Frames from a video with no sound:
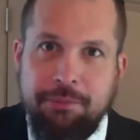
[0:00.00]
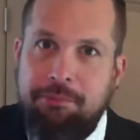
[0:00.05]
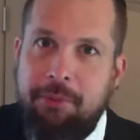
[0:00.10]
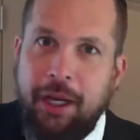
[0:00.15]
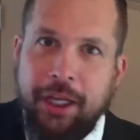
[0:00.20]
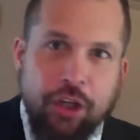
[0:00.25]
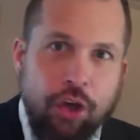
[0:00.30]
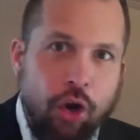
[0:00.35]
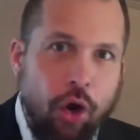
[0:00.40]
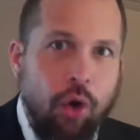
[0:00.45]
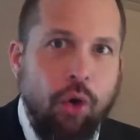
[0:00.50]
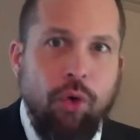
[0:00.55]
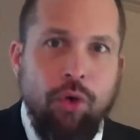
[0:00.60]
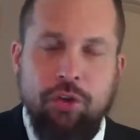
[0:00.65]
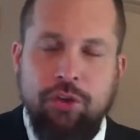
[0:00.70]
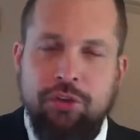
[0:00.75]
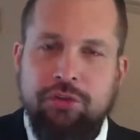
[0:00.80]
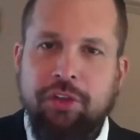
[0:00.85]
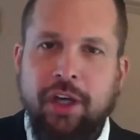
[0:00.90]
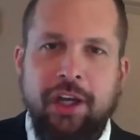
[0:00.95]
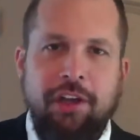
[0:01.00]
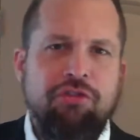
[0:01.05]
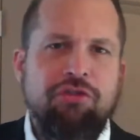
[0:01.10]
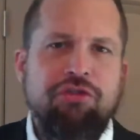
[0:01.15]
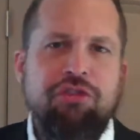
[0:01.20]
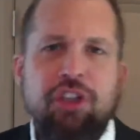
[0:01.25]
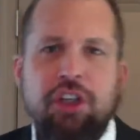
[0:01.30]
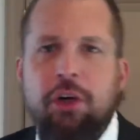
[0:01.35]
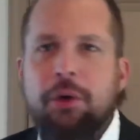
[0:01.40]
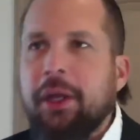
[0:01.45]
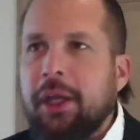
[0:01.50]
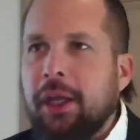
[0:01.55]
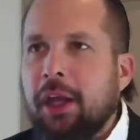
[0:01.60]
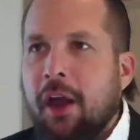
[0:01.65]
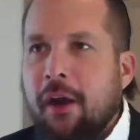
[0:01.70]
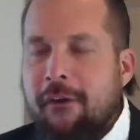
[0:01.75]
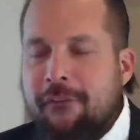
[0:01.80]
my goals, right? Really